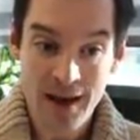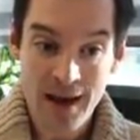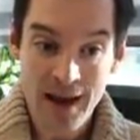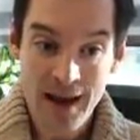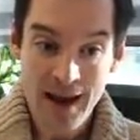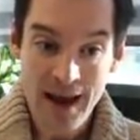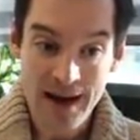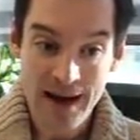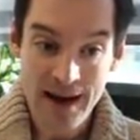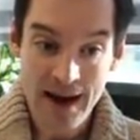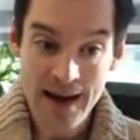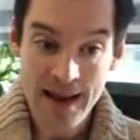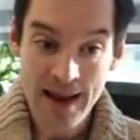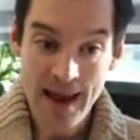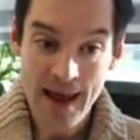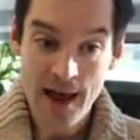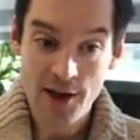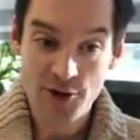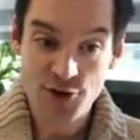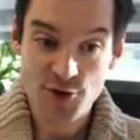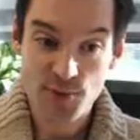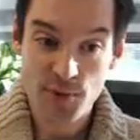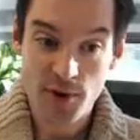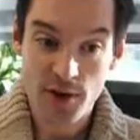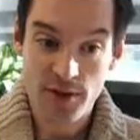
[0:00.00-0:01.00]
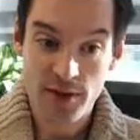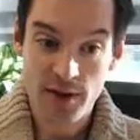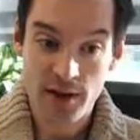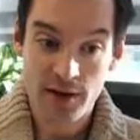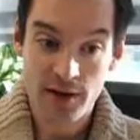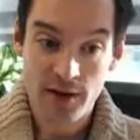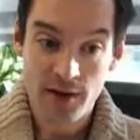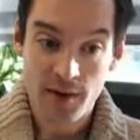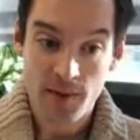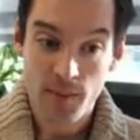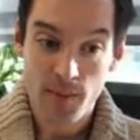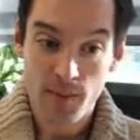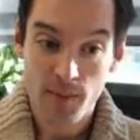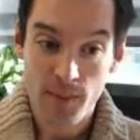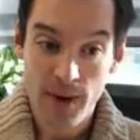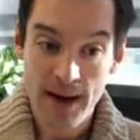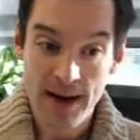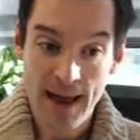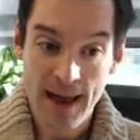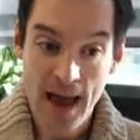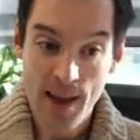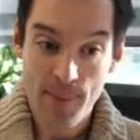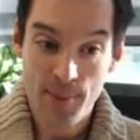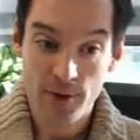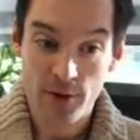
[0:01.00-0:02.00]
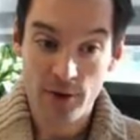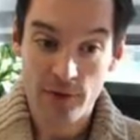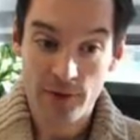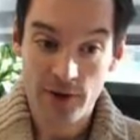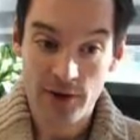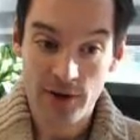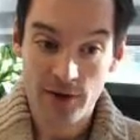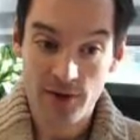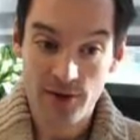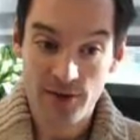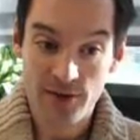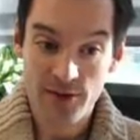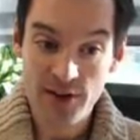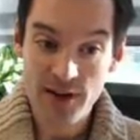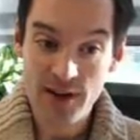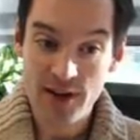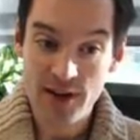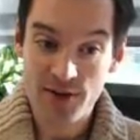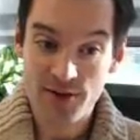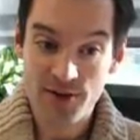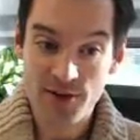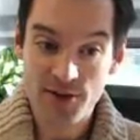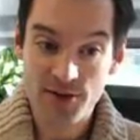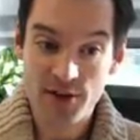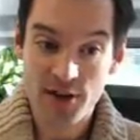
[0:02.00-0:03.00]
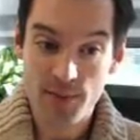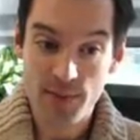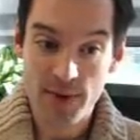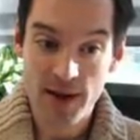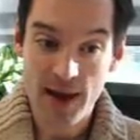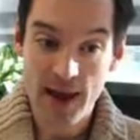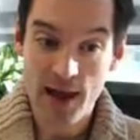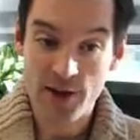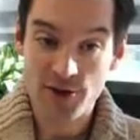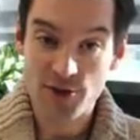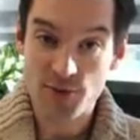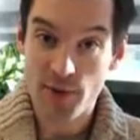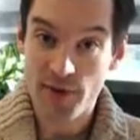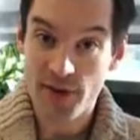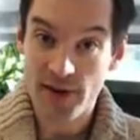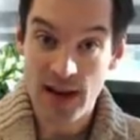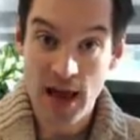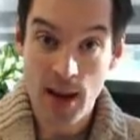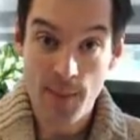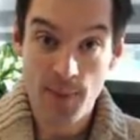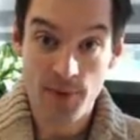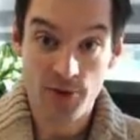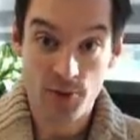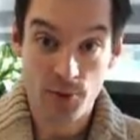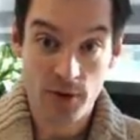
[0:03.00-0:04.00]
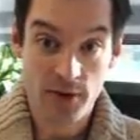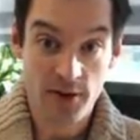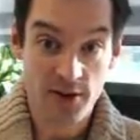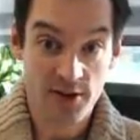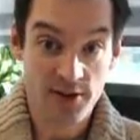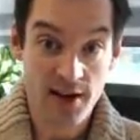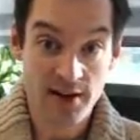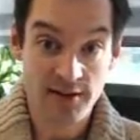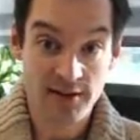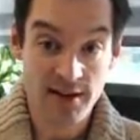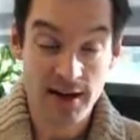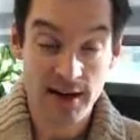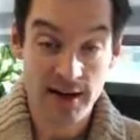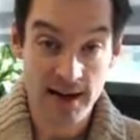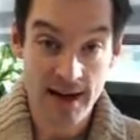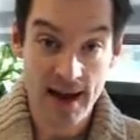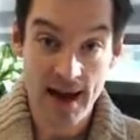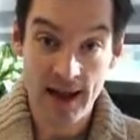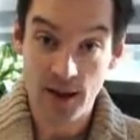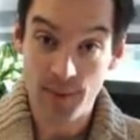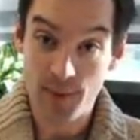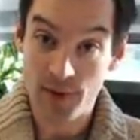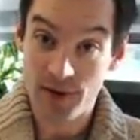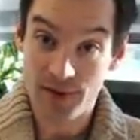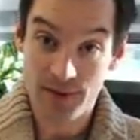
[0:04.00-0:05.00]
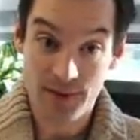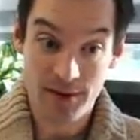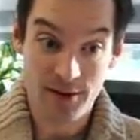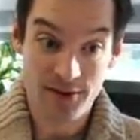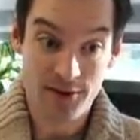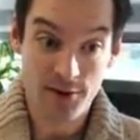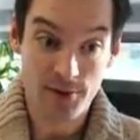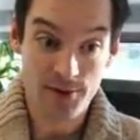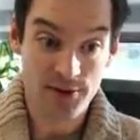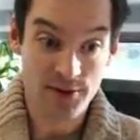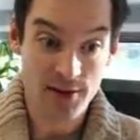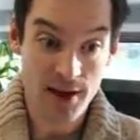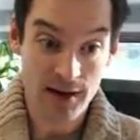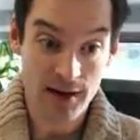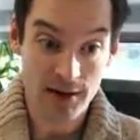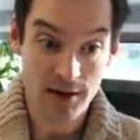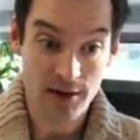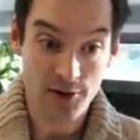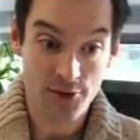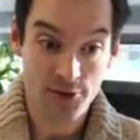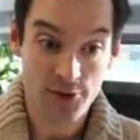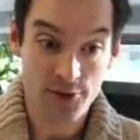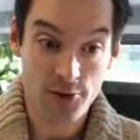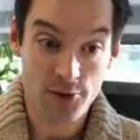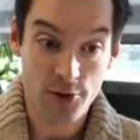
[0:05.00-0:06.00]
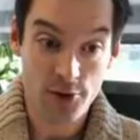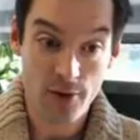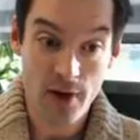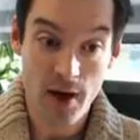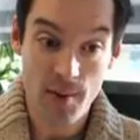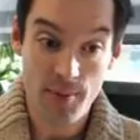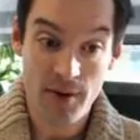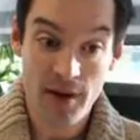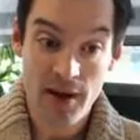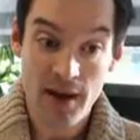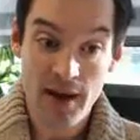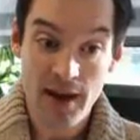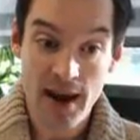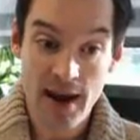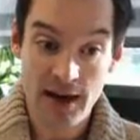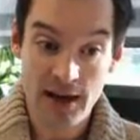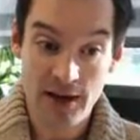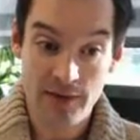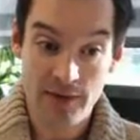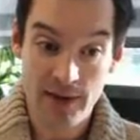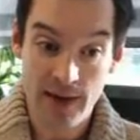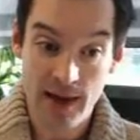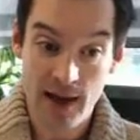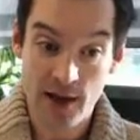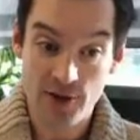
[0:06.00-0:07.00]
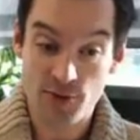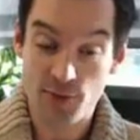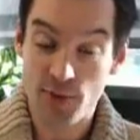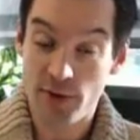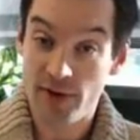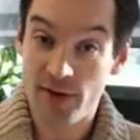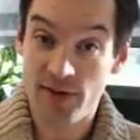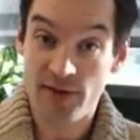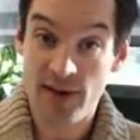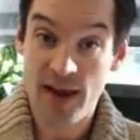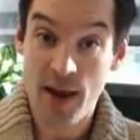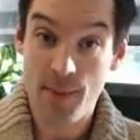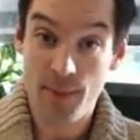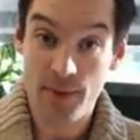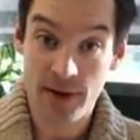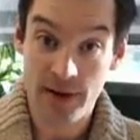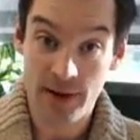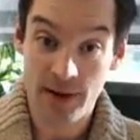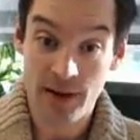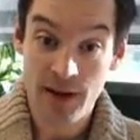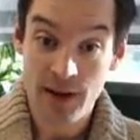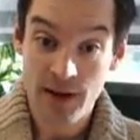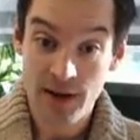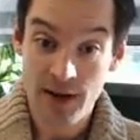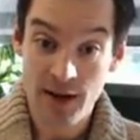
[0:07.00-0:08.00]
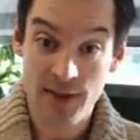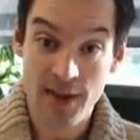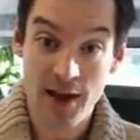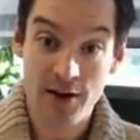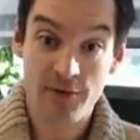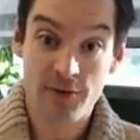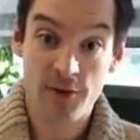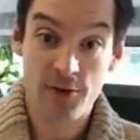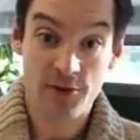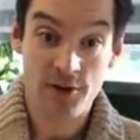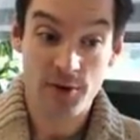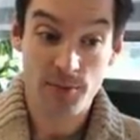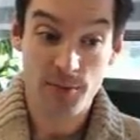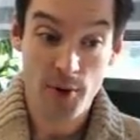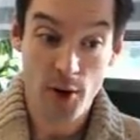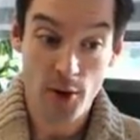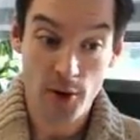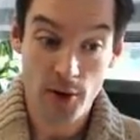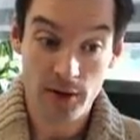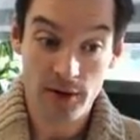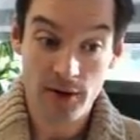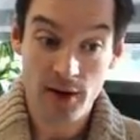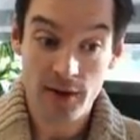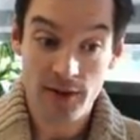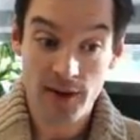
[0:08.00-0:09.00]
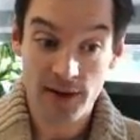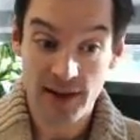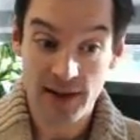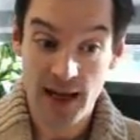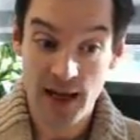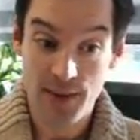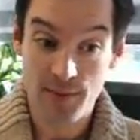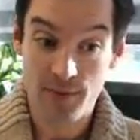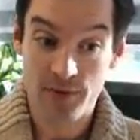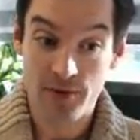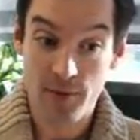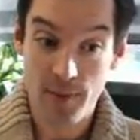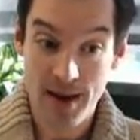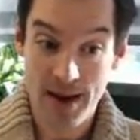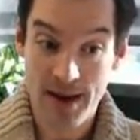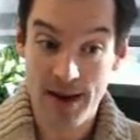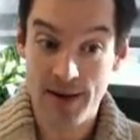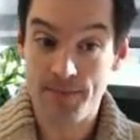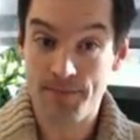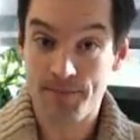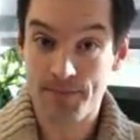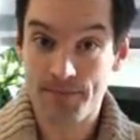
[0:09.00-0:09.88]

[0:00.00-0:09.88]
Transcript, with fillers: And any algebra that might happen over here in C is just going to be algebra that happens with its identity element. And so it's not going to screw up any of the algebra that's happening in that first component that came from A.